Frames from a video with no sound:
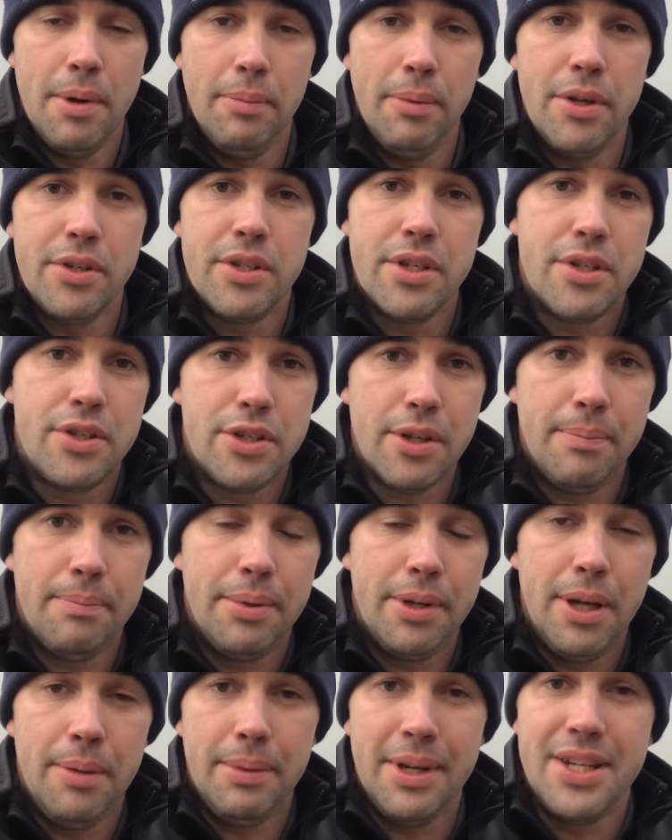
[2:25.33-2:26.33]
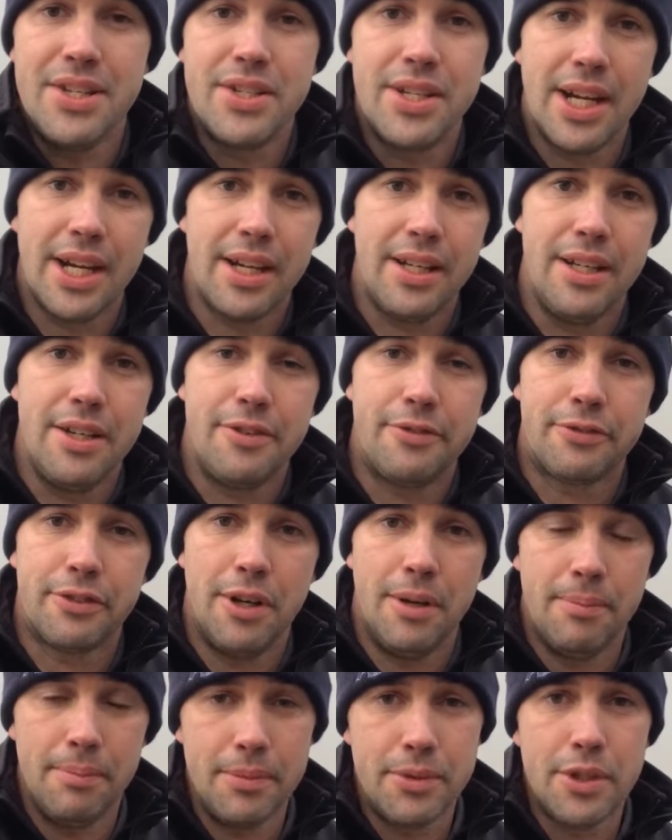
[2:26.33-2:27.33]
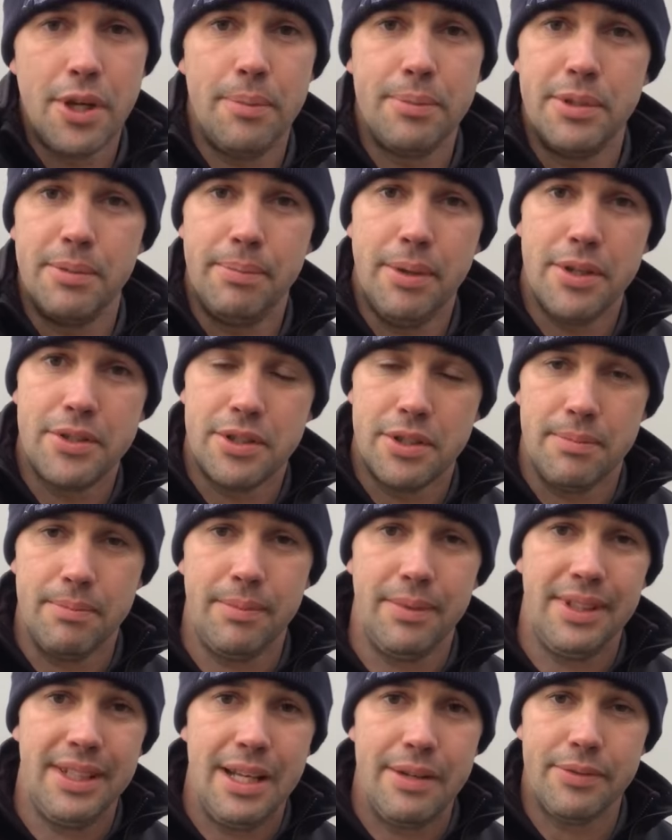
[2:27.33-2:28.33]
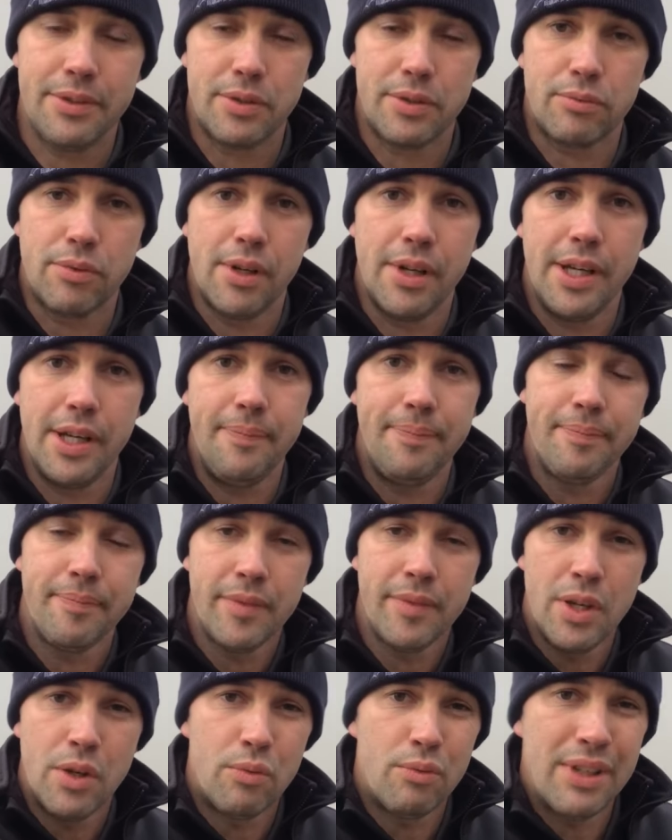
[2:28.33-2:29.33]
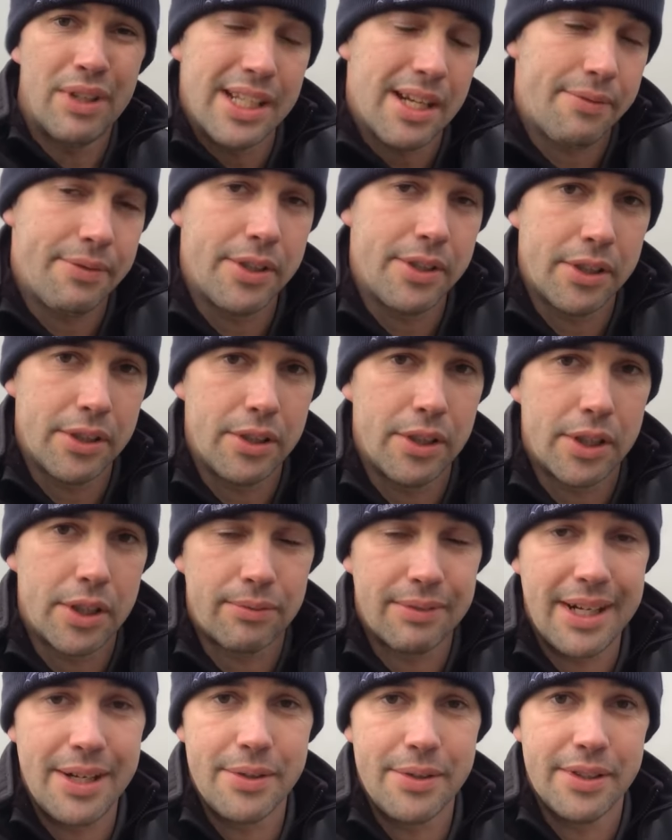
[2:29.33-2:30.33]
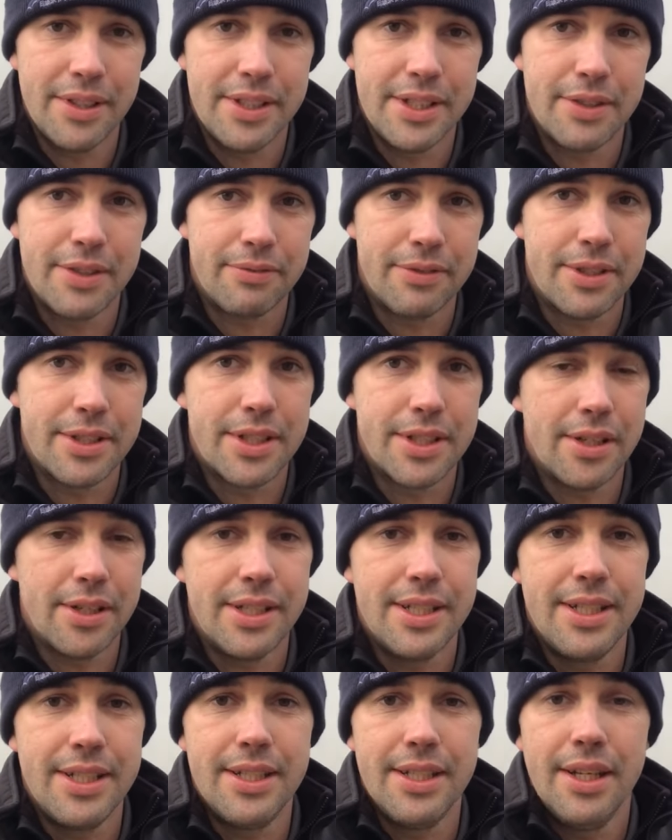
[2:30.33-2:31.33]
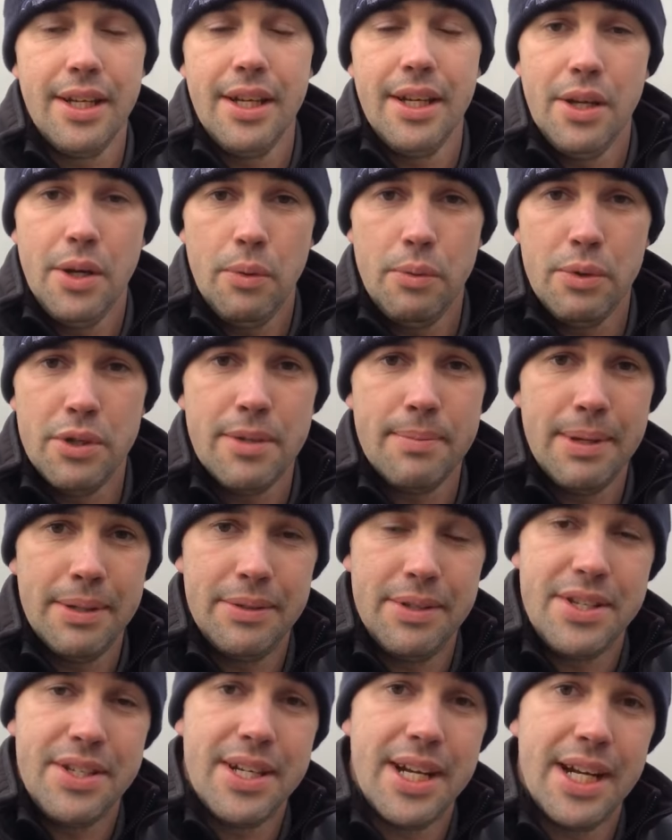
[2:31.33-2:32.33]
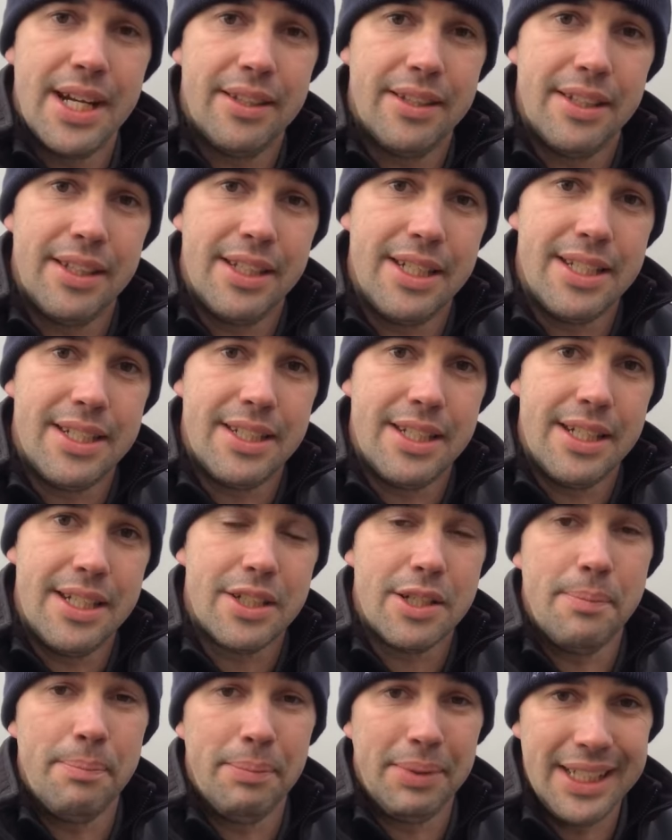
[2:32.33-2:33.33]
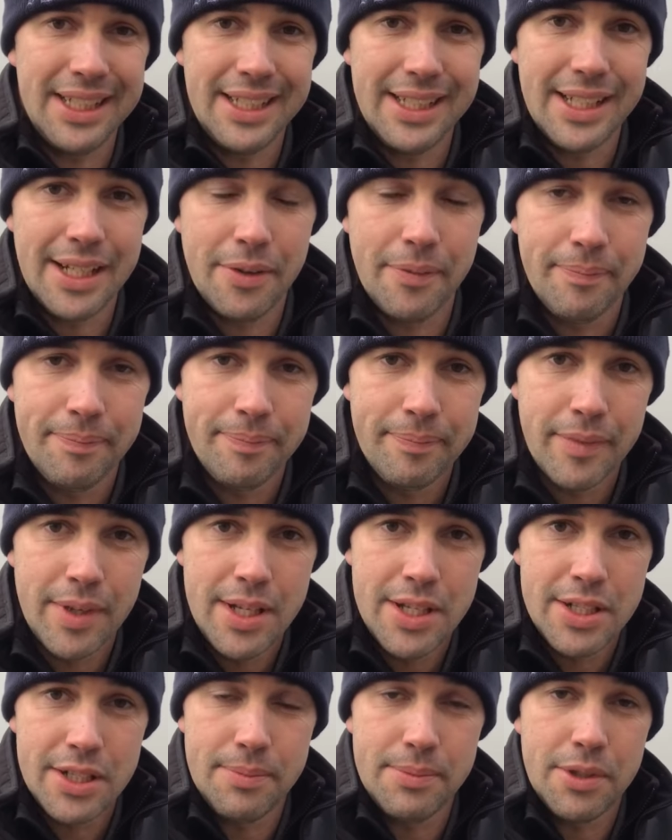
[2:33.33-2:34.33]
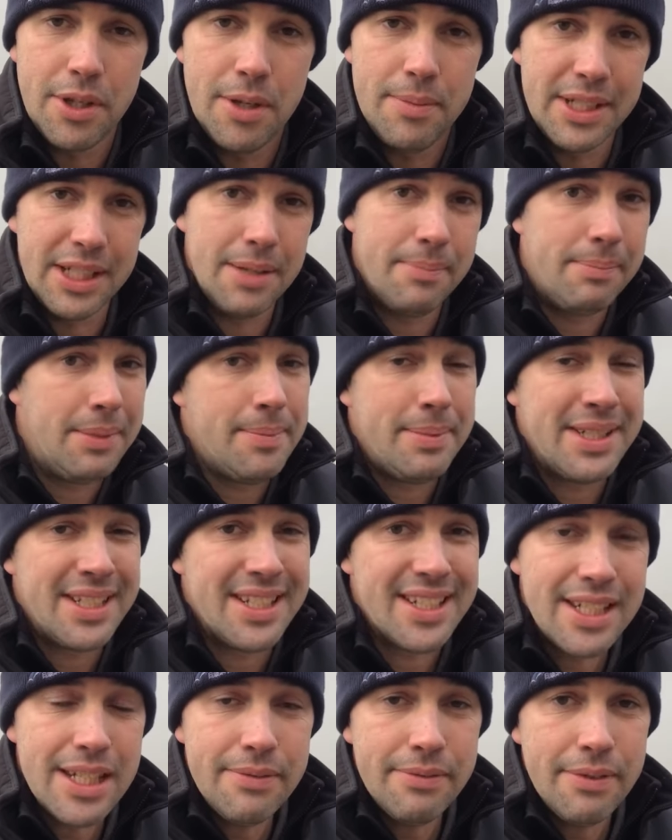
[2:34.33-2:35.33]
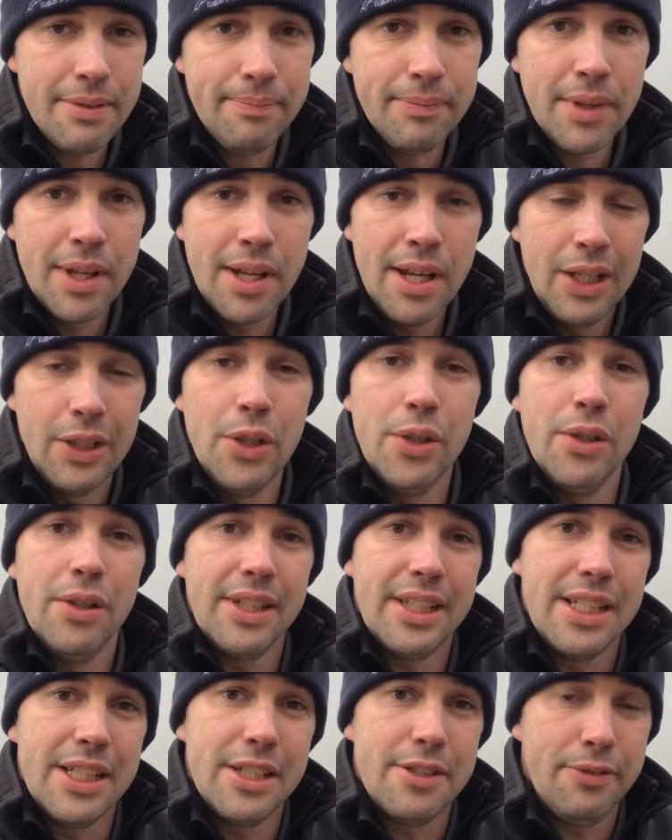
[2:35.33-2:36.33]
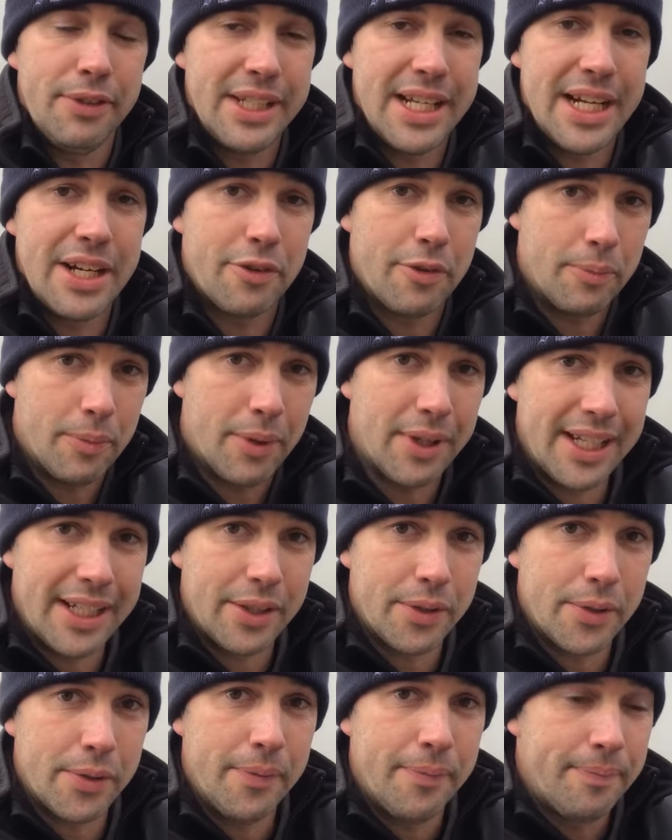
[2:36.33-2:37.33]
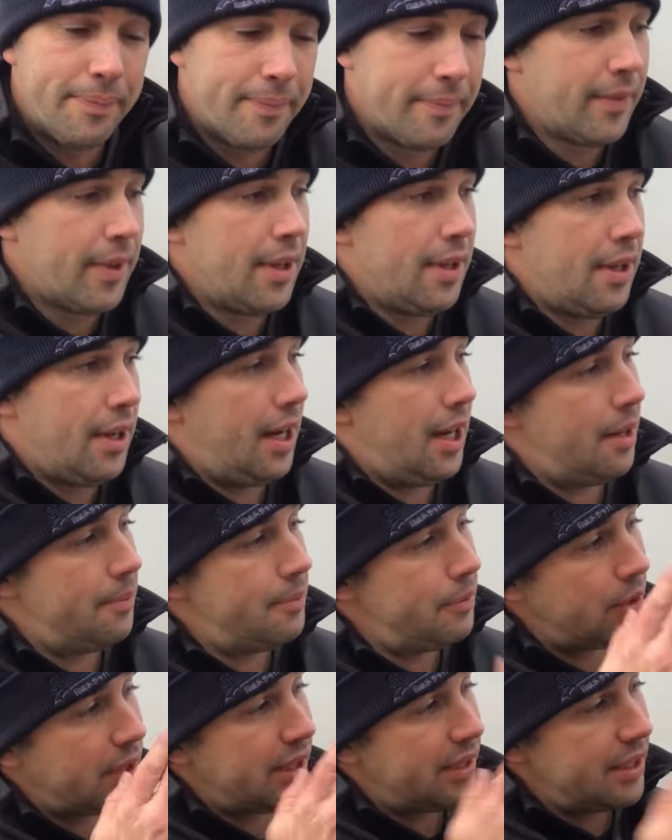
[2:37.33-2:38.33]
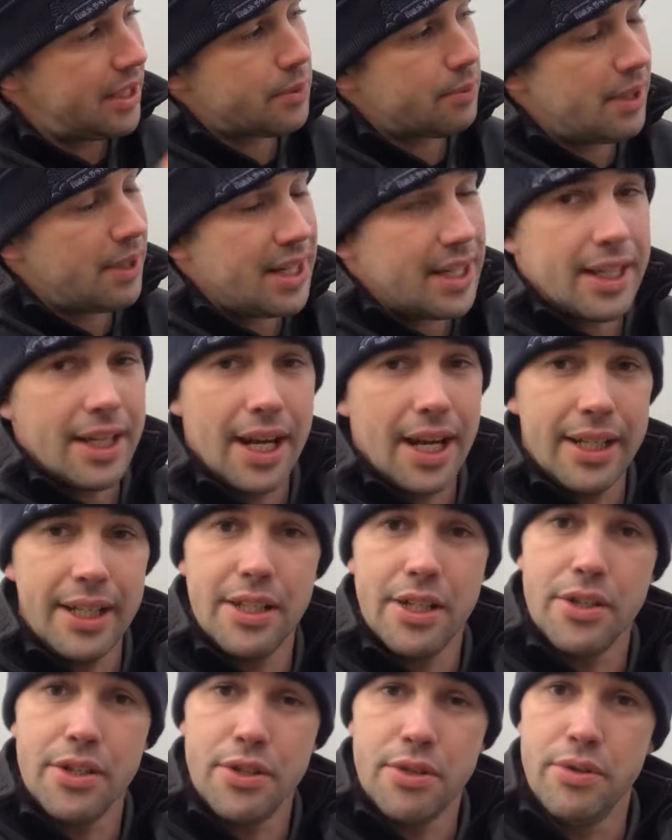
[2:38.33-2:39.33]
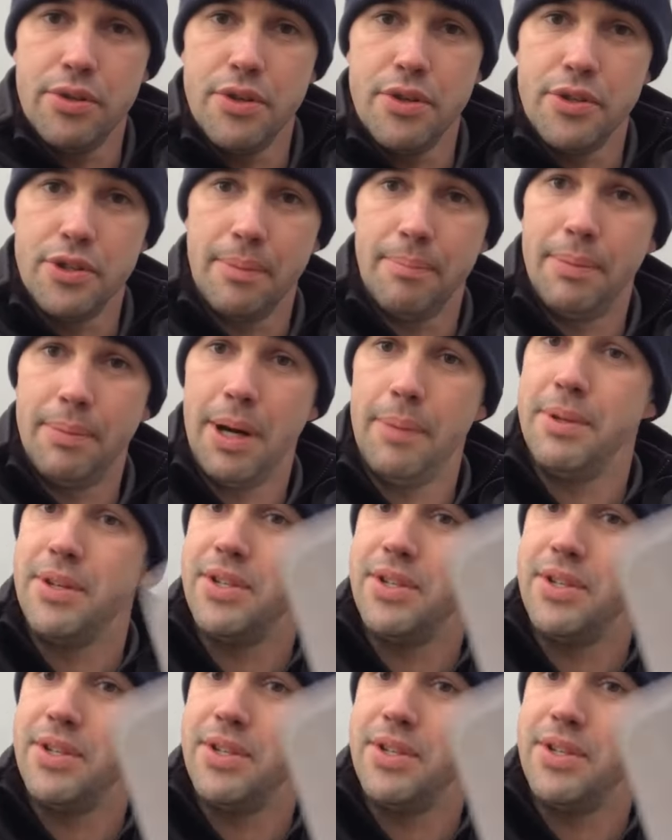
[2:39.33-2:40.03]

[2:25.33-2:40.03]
But by just jumping up and checking it from top to bottom, left to right, really having a good look around at the different sides, we should be able to check that it's completely out. Sometimes it can be a bit deceiving, look like it's fully out from one angle, looking this way, and then as soon as you jump